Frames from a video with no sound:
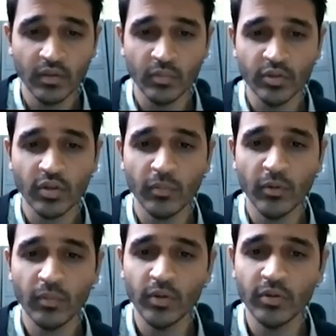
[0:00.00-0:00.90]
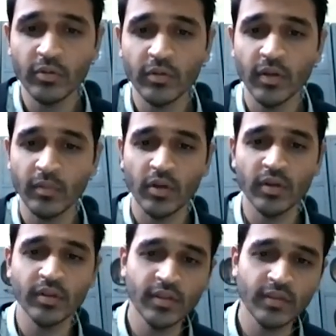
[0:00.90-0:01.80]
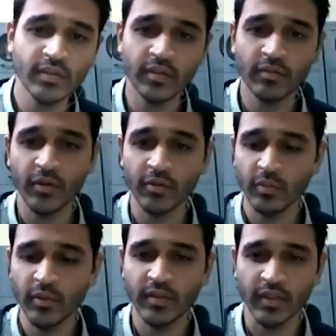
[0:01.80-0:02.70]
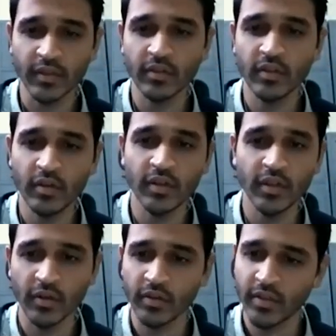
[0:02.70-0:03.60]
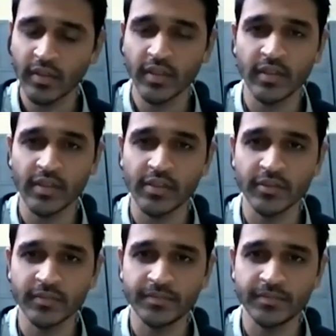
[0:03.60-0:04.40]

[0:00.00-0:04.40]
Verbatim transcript: Most common motive among these is found to be sexual or erotic in nature.